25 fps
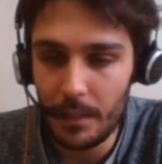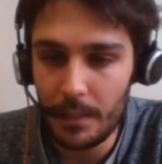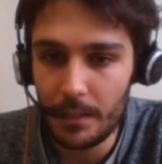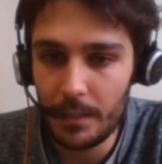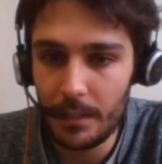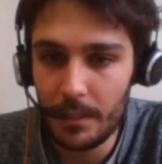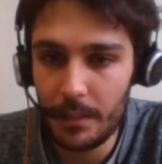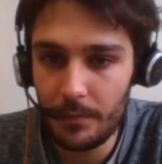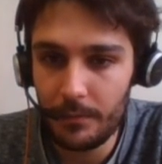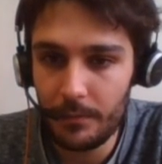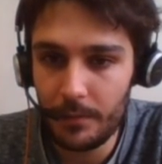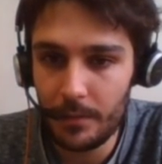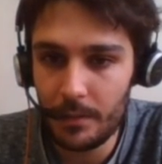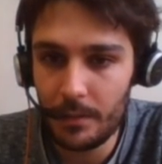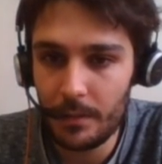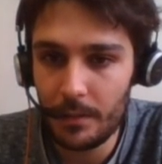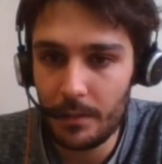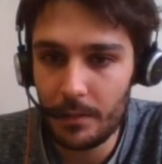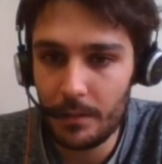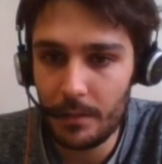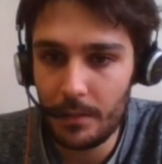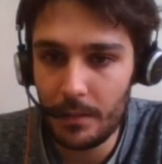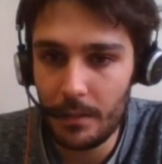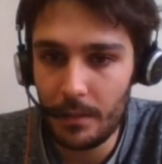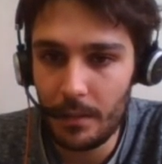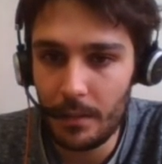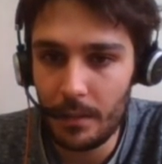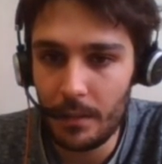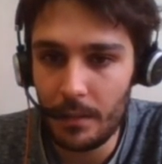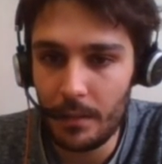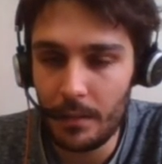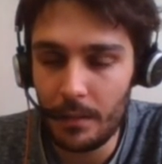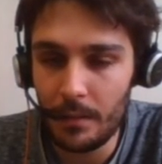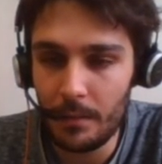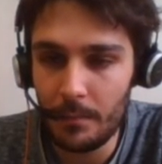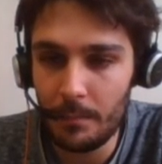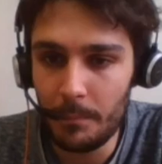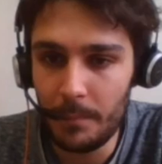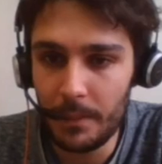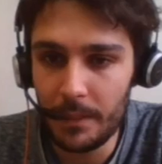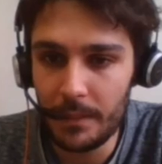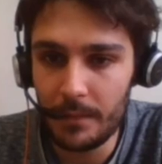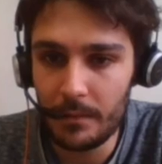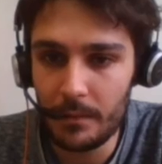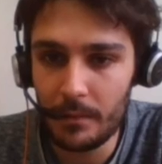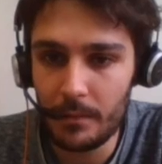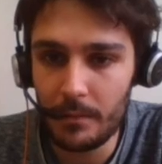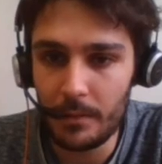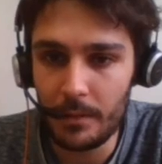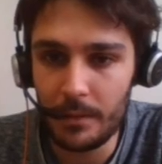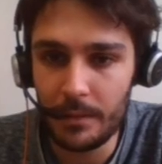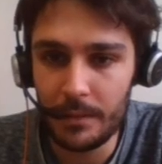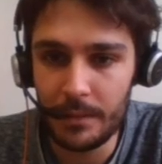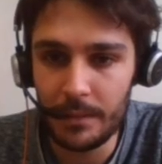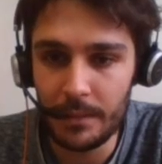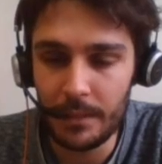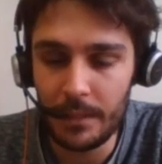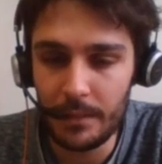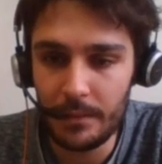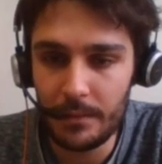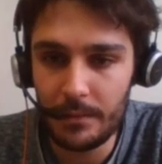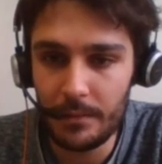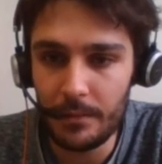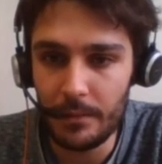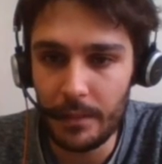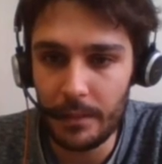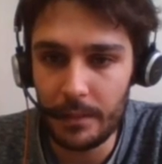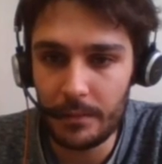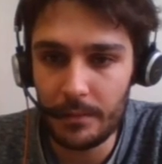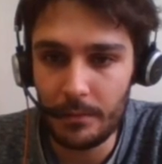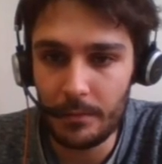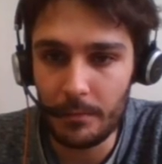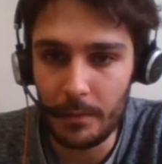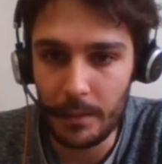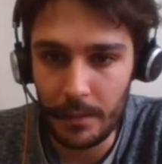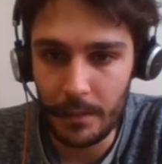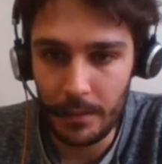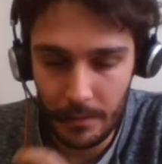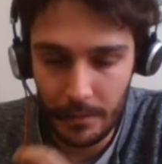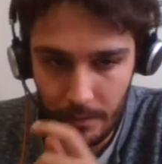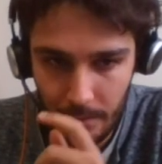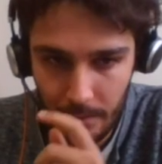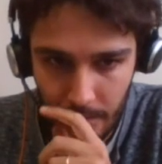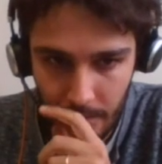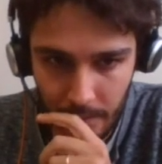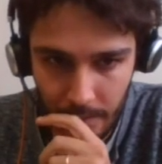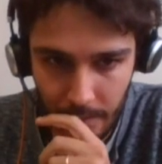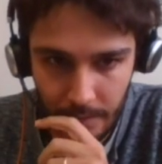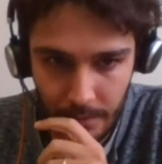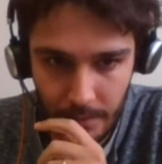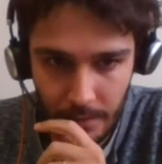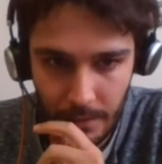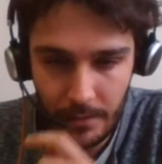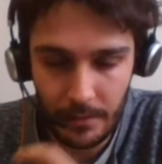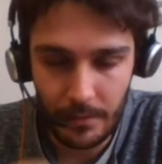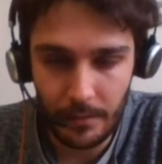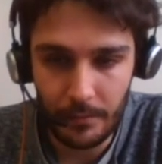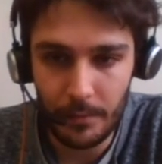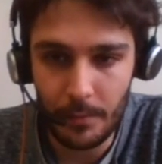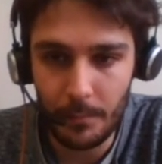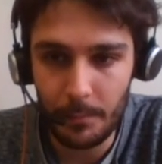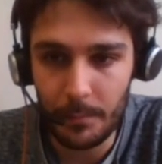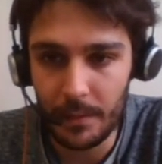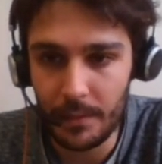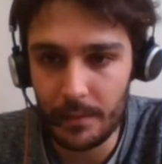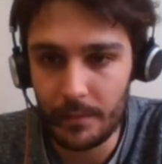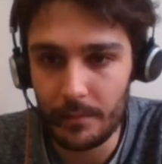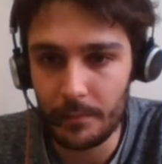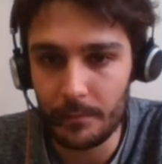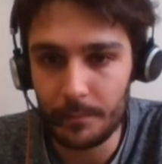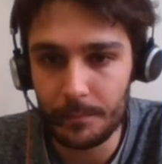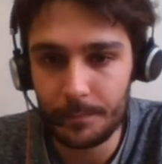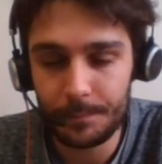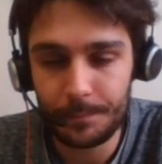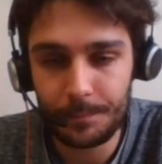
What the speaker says: given the pixel coordinates, the x and y coordinates of the pixel.